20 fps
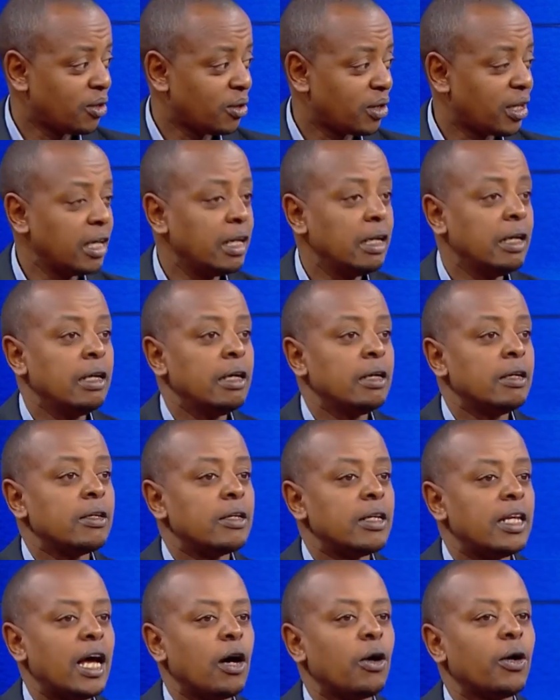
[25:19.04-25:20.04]
Okay.
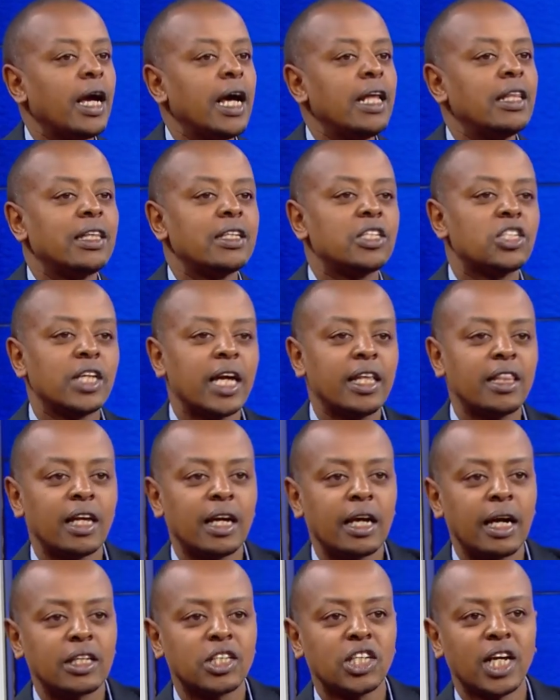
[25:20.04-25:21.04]
Now, and
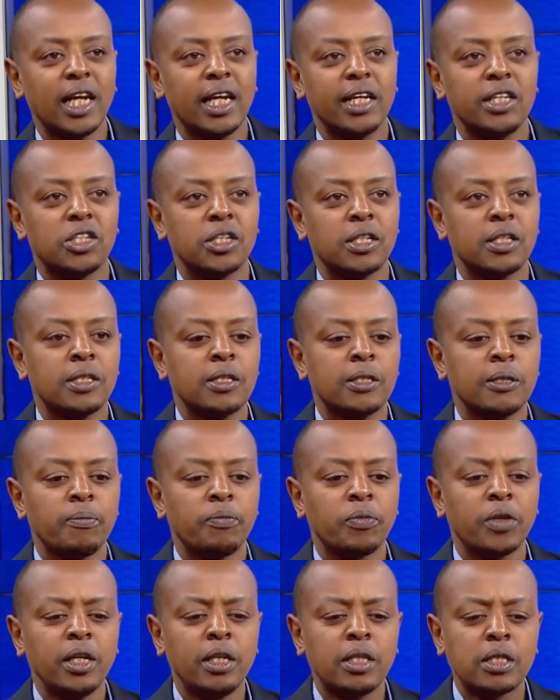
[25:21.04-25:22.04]
the challenge is,
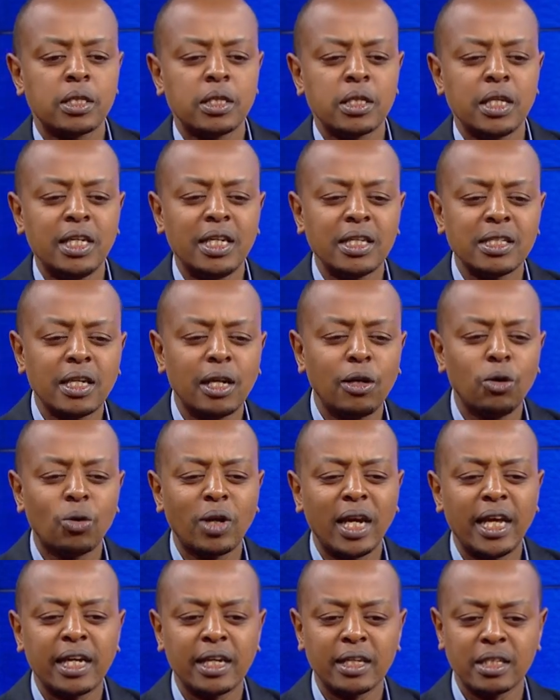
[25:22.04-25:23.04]
it doesn't look
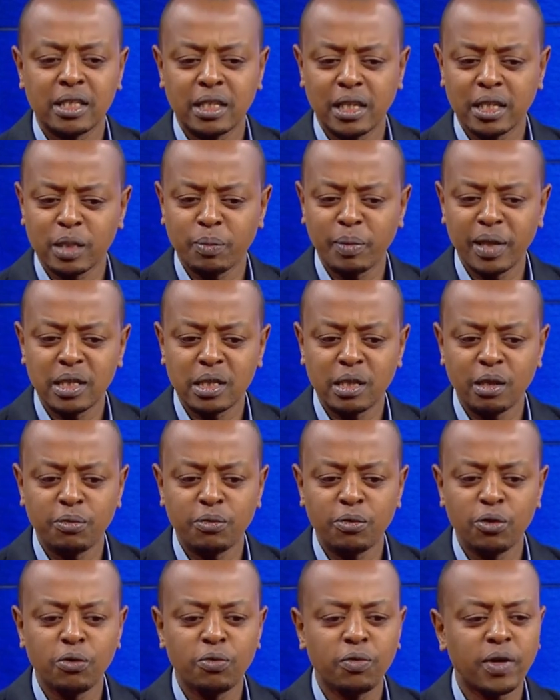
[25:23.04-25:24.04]
like it's expensive.
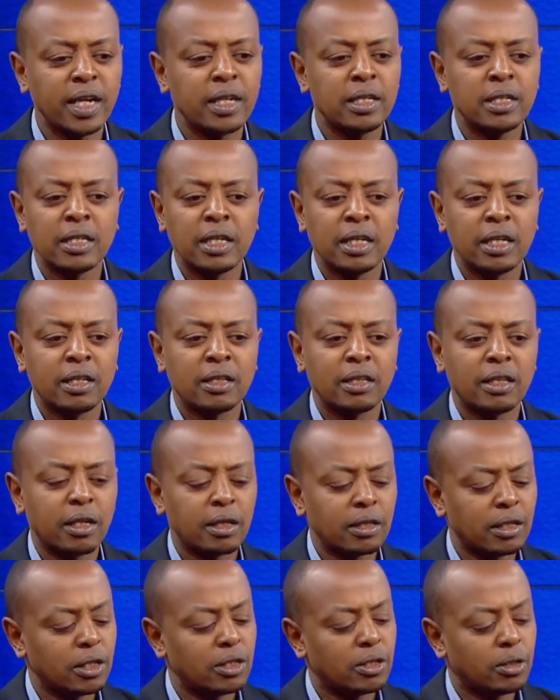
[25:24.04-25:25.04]
Mm-hmm. You find
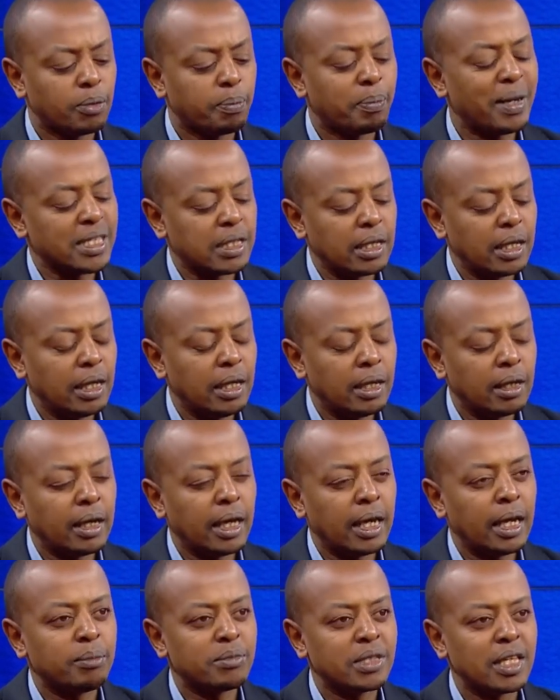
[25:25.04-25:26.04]

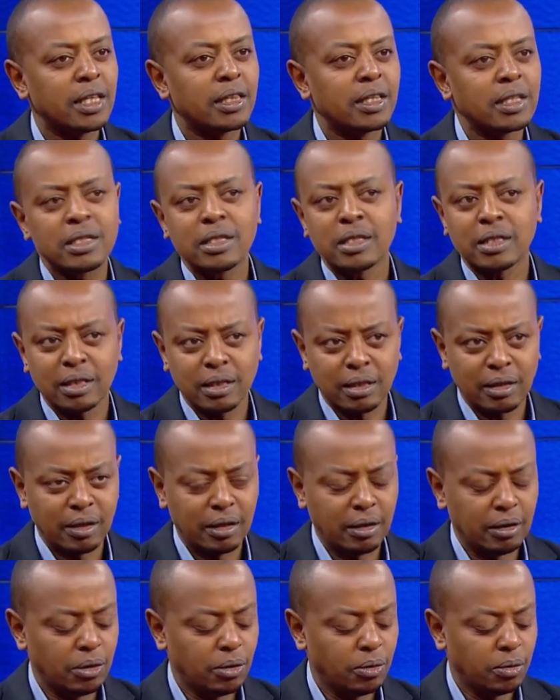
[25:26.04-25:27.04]
and I'm saying this,
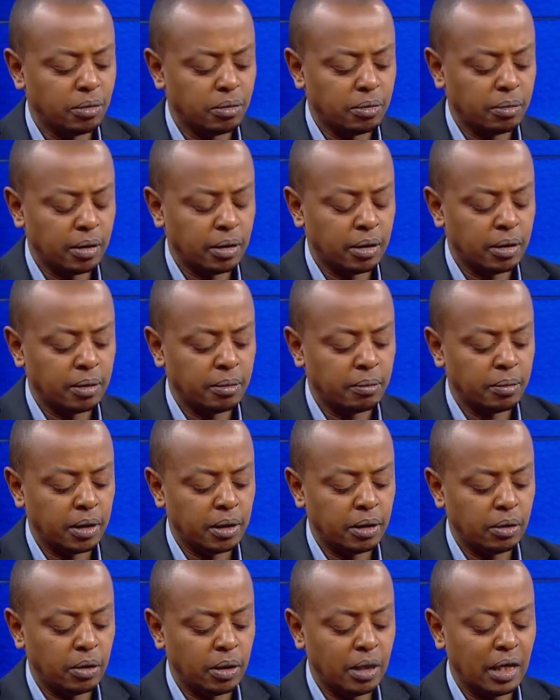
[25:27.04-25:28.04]
you know,
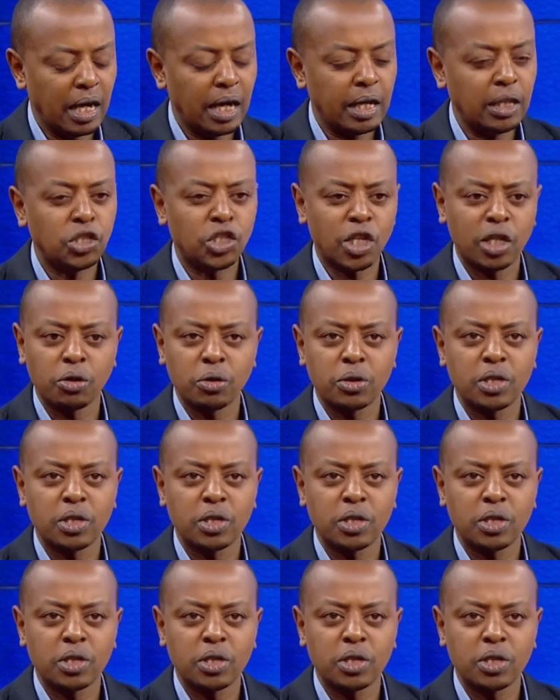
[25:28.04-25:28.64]
in general